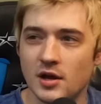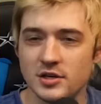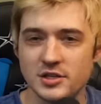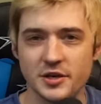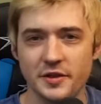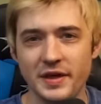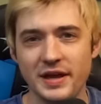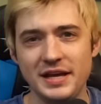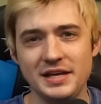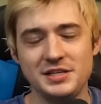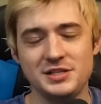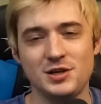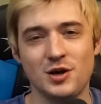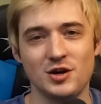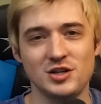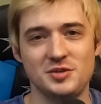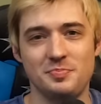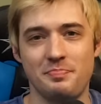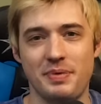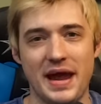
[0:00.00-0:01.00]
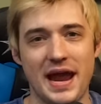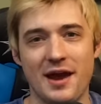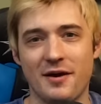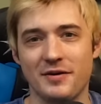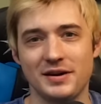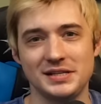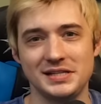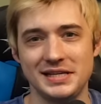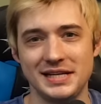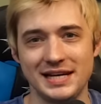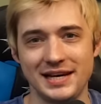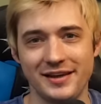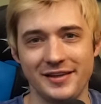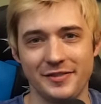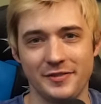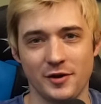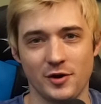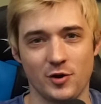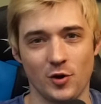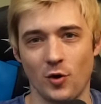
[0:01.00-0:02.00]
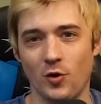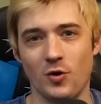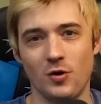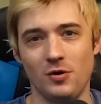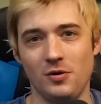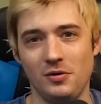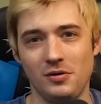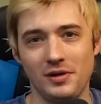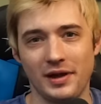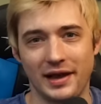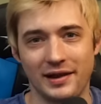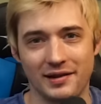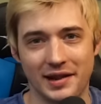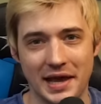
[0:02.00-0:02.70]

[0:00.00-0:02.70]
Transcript: So then he starts parenting the girl and,